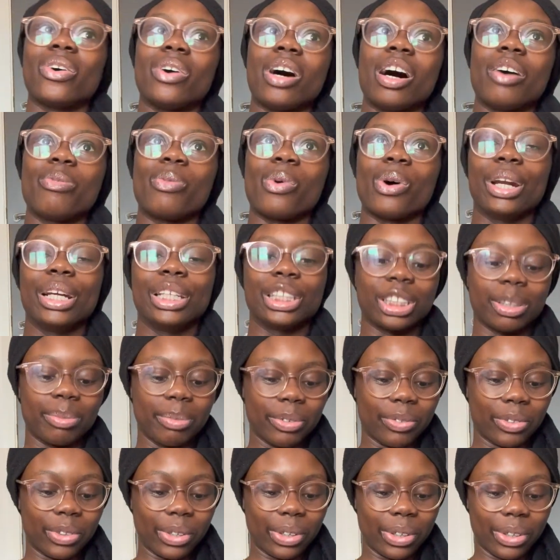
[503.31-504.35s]
I've wanted some
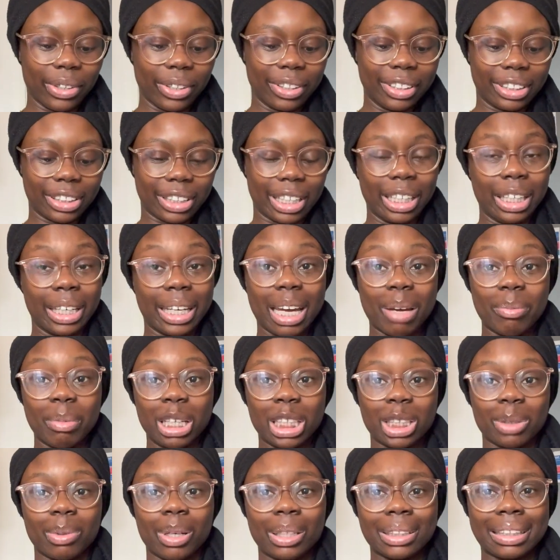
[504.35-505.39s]
of those, can you get me
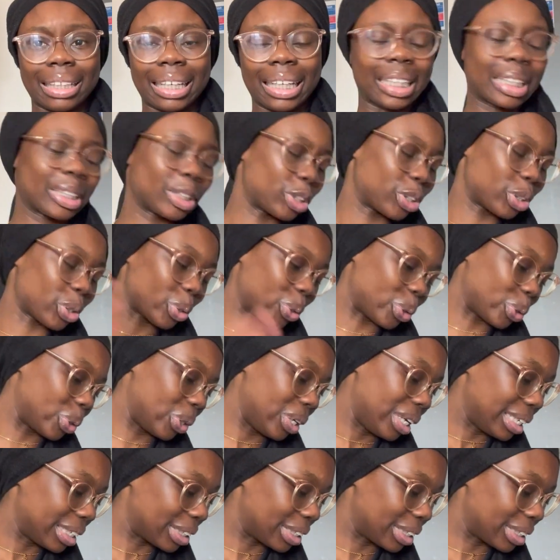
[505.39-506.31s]
some? I was like, sure.